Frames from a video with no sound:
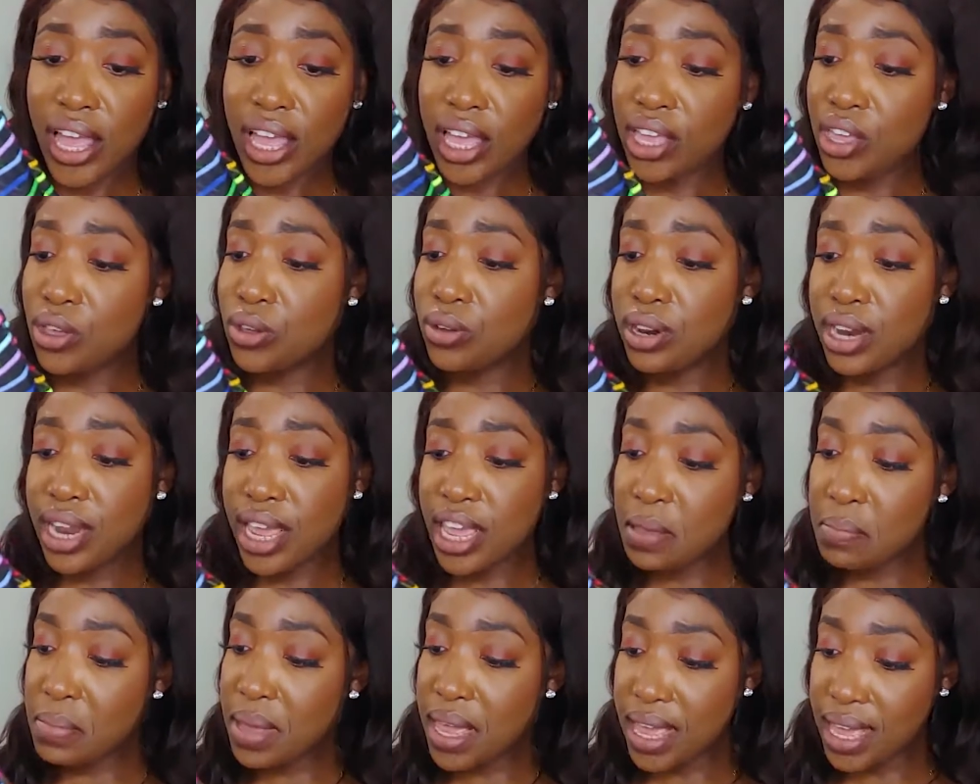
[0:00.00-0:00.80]
you
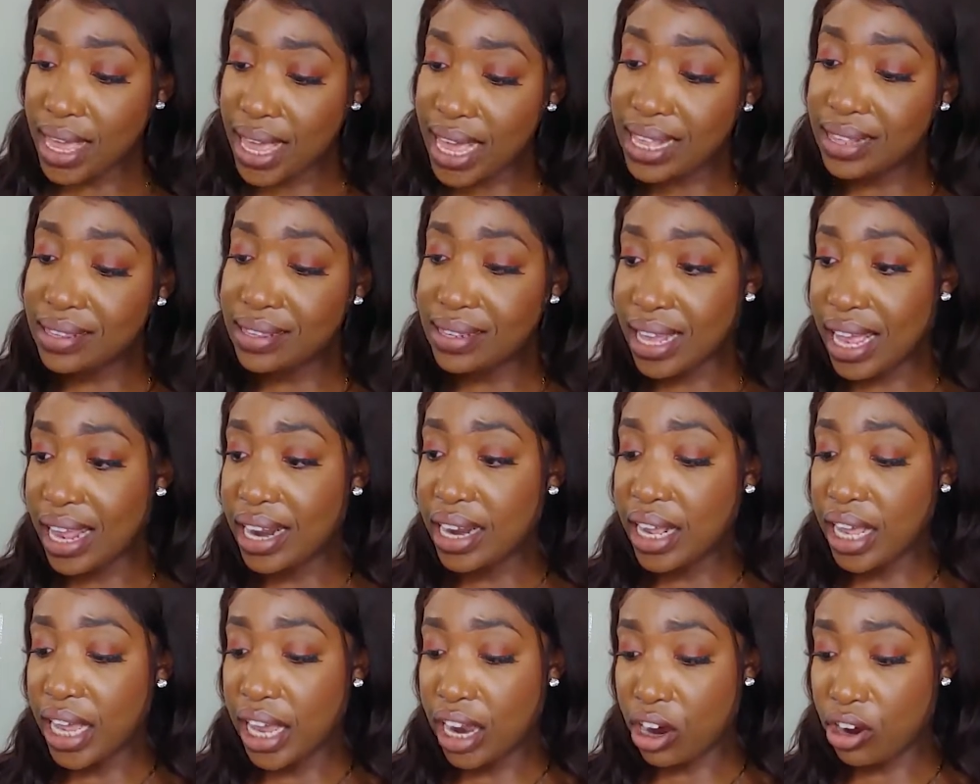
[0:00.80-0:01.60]
name it, it's in
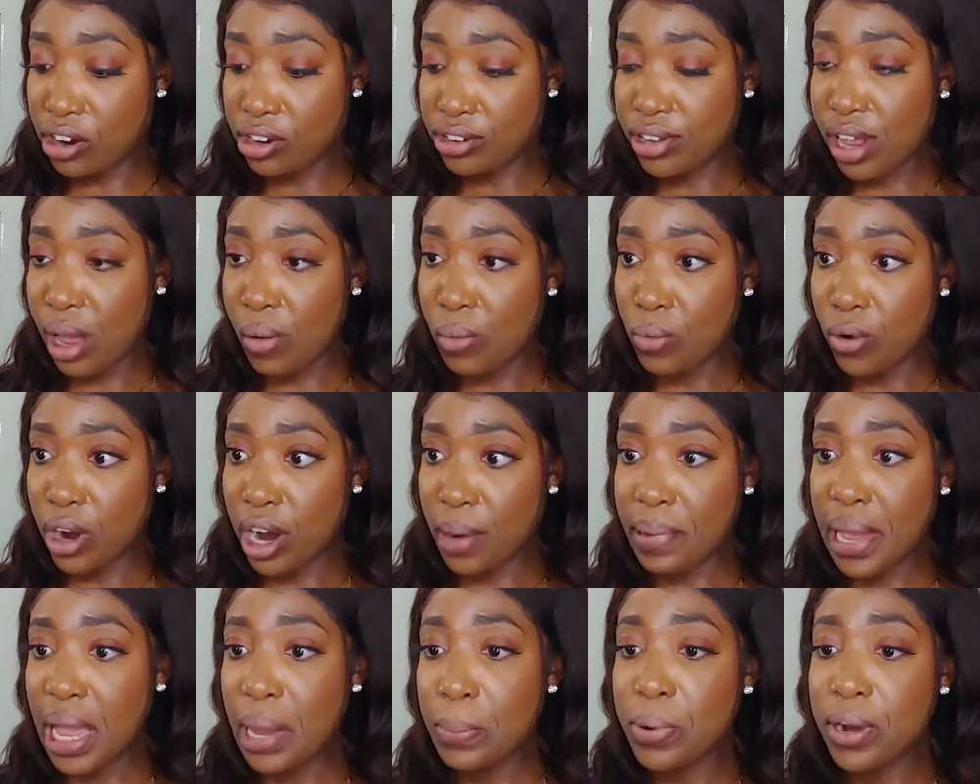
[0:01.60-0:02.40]
here somewhere.
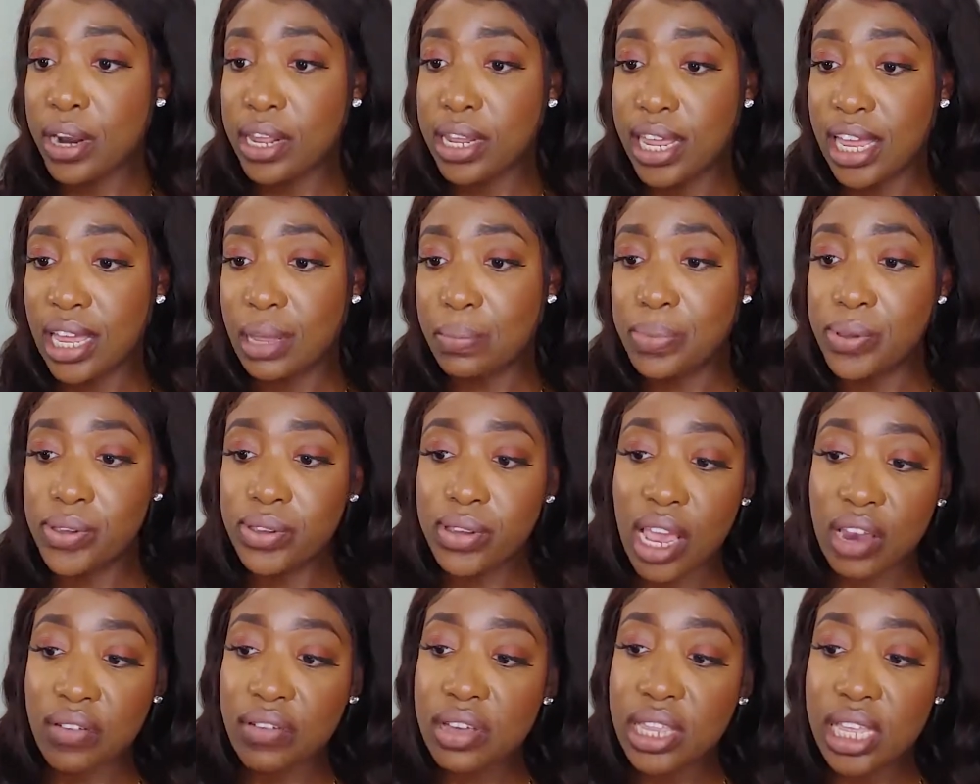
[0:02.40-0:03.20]
Paper clips,
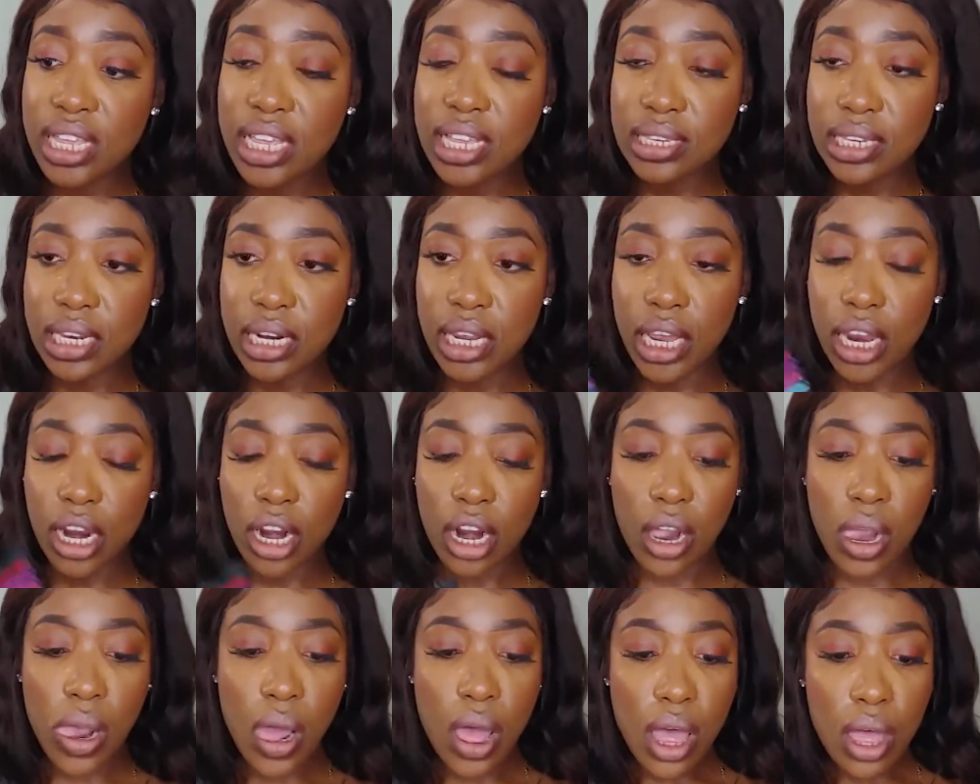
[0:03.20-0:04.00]
everything is in here.
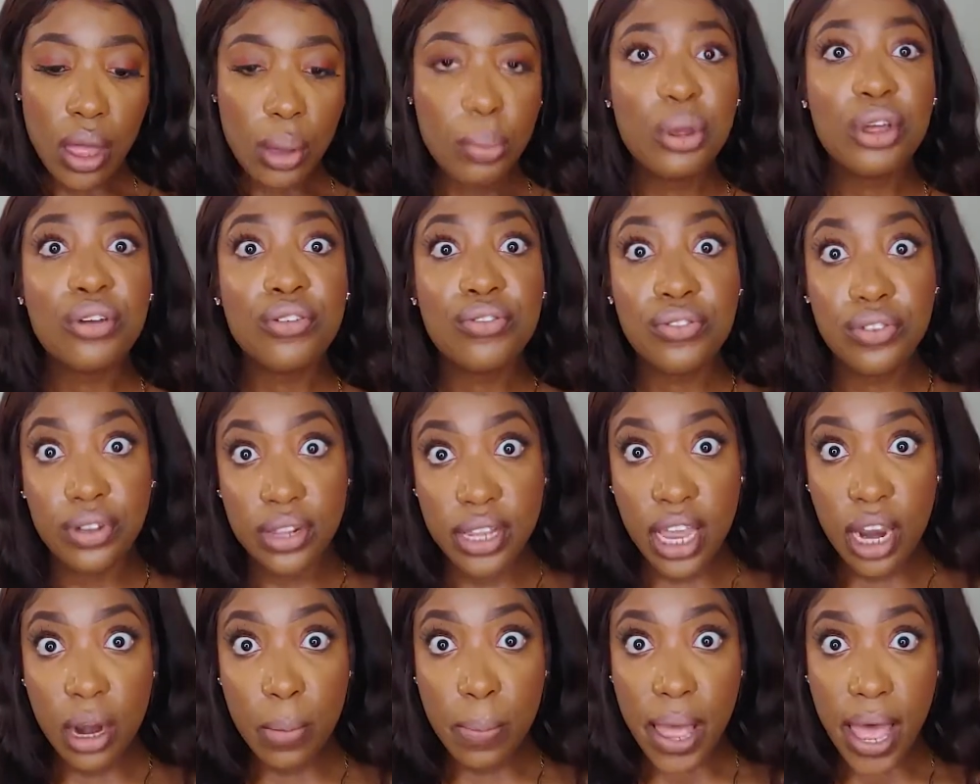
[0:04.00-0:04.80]
But
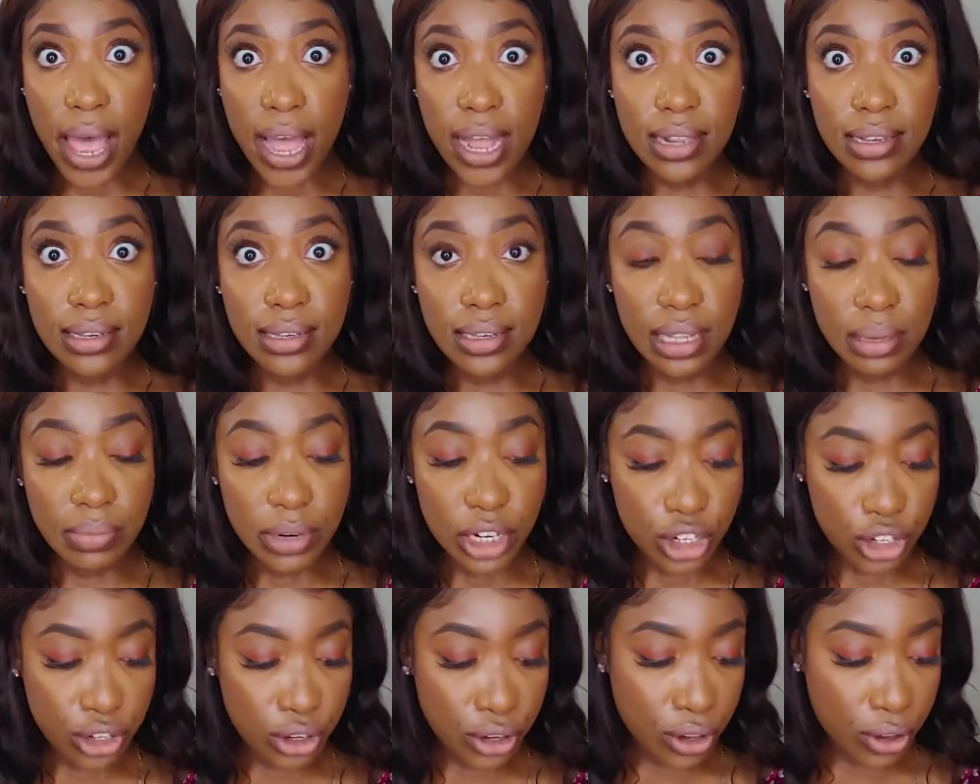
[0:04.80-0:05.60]
flare pens, let me
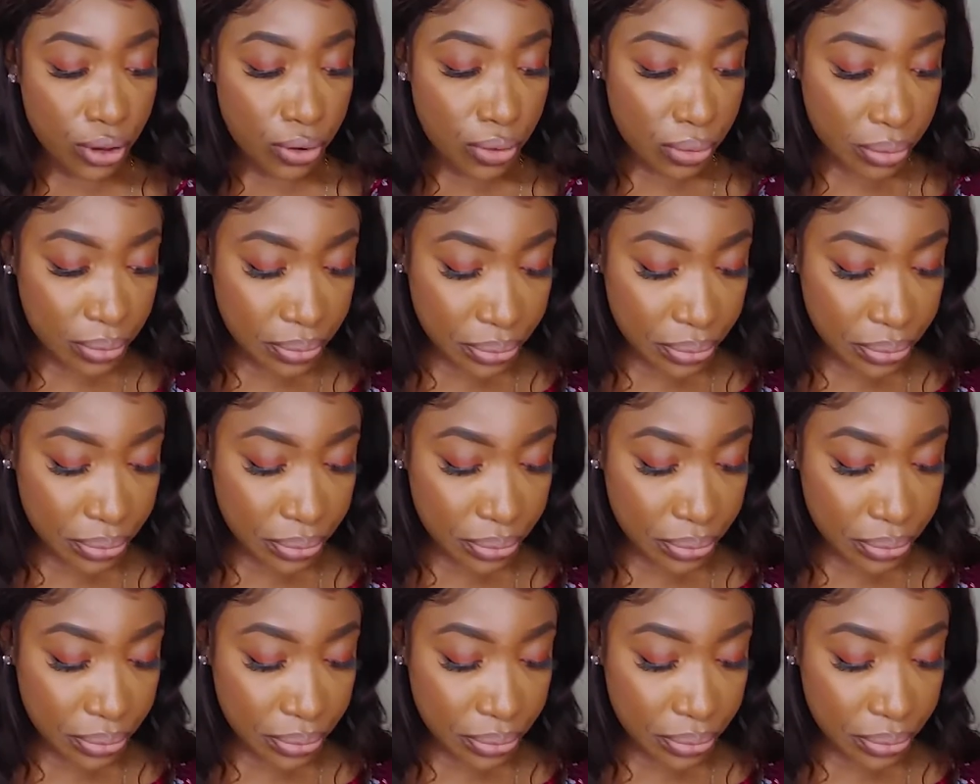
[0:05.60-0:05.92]
show you.